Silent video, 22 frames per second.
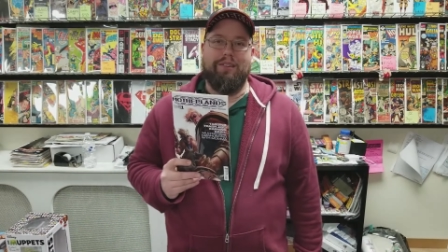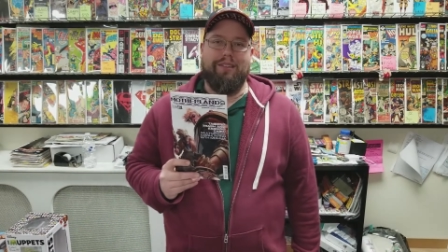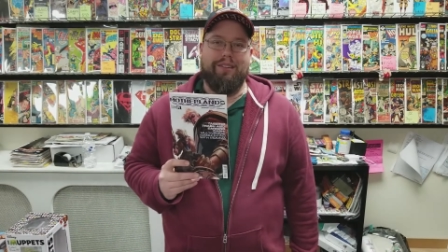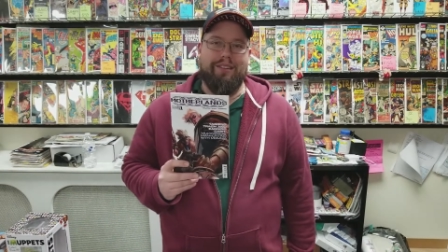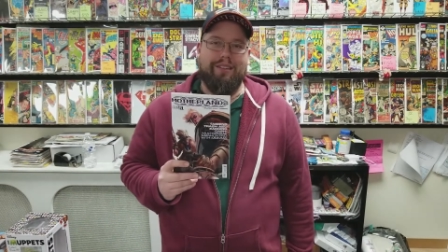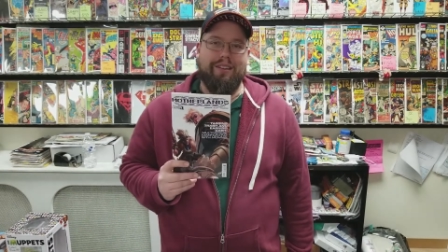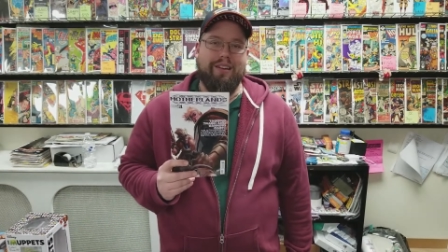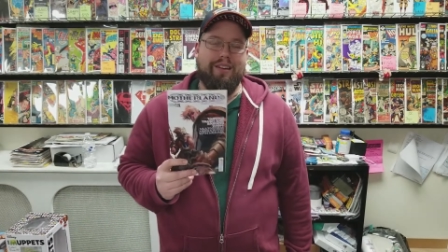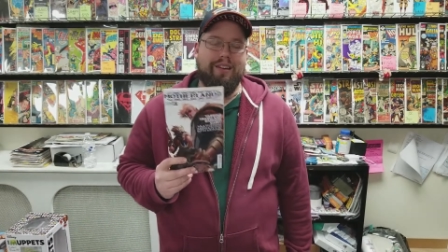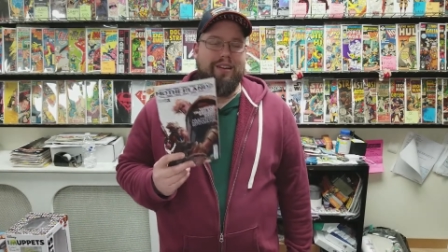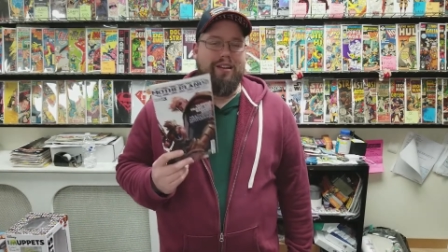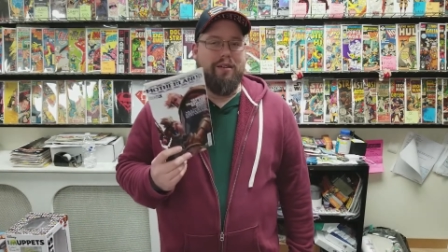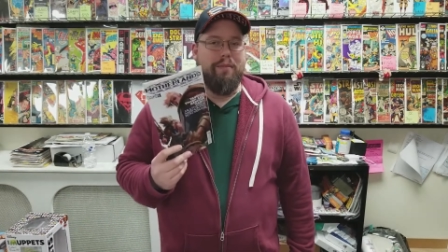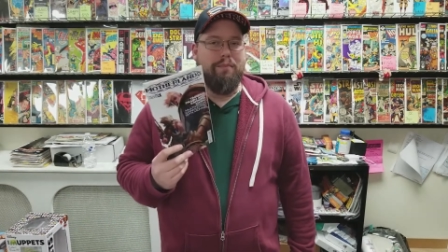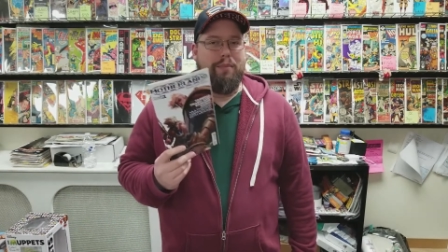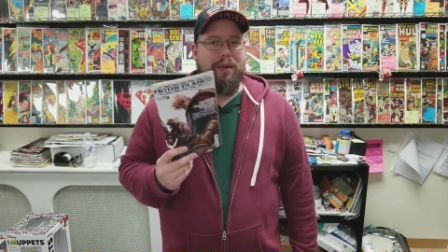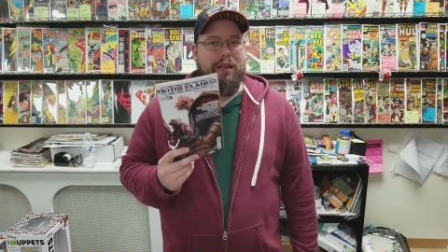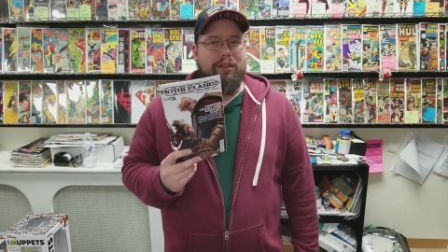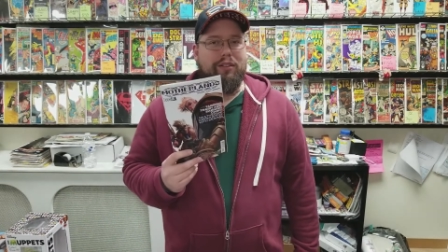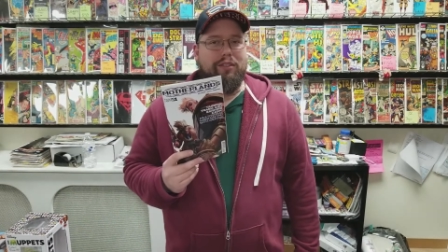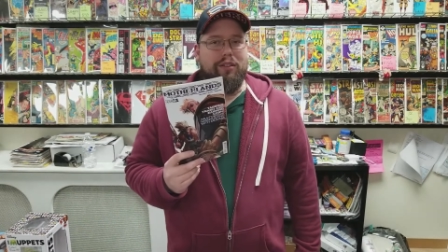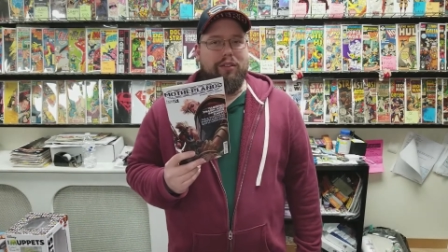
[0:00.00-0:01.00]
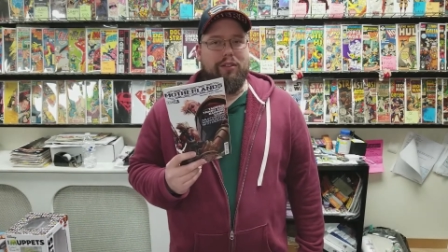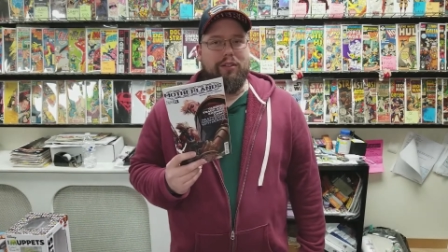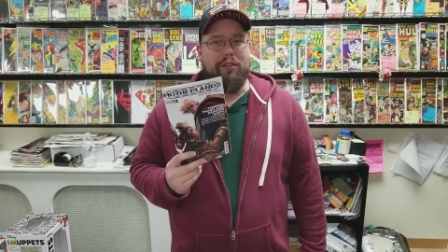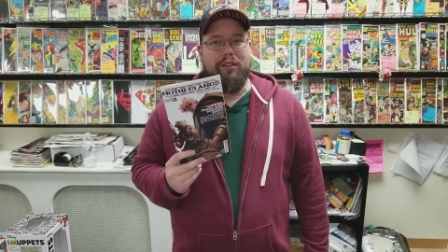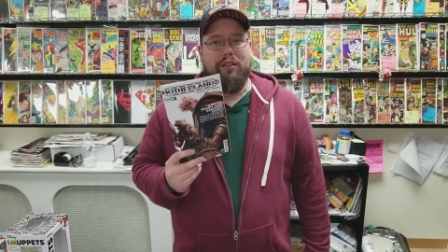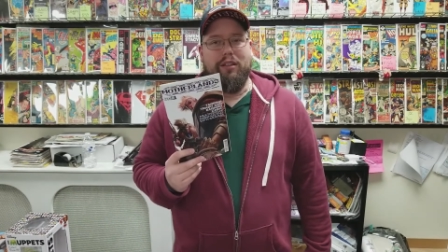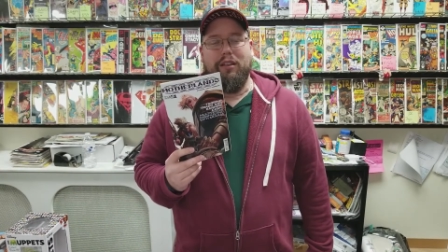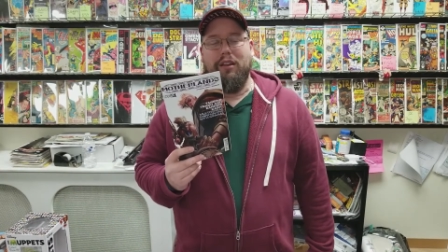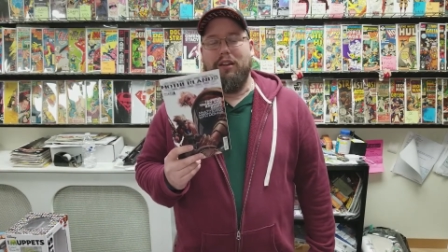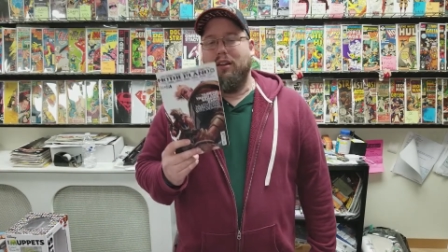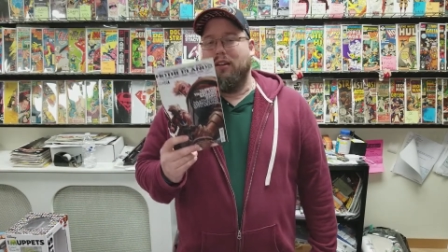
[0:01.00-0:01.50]
And
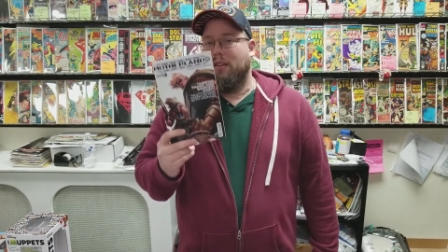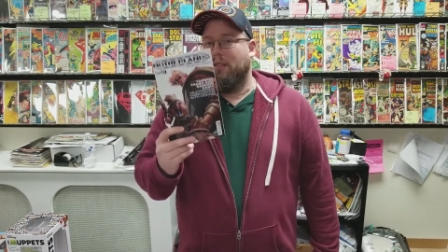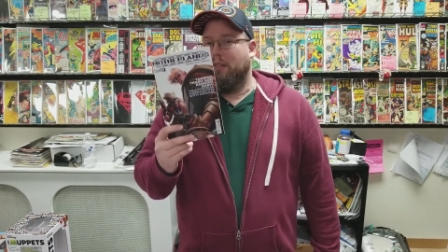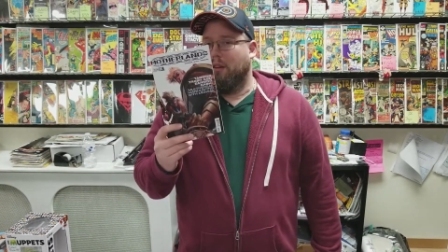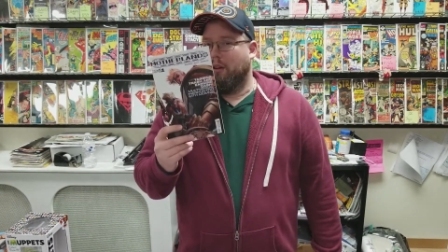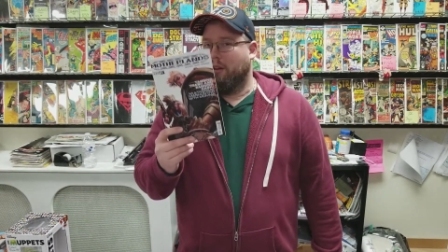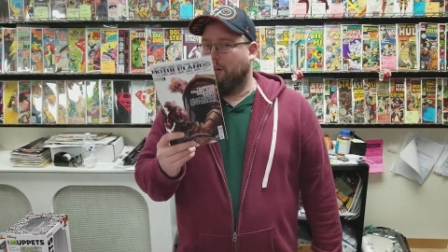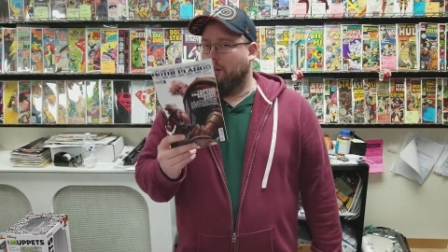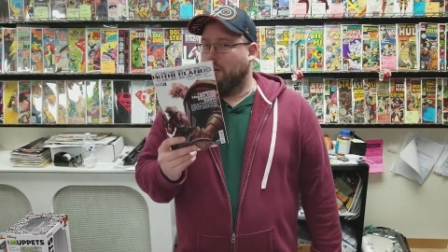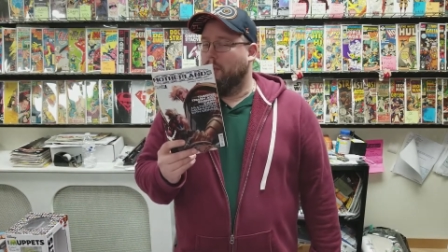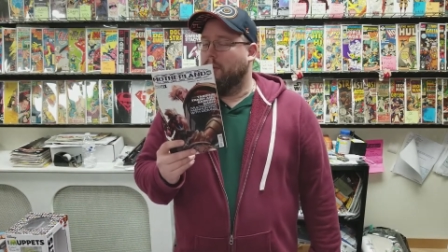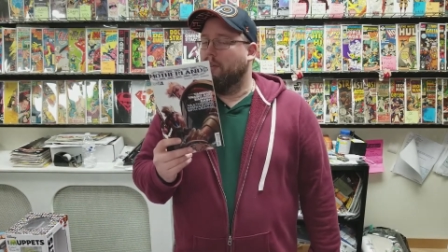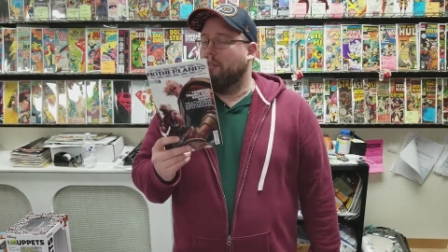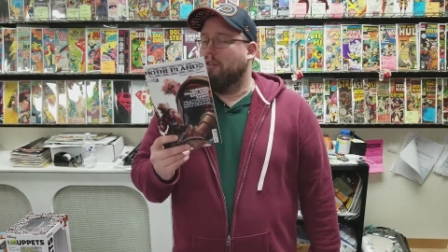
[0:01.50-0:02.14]
basically, they're going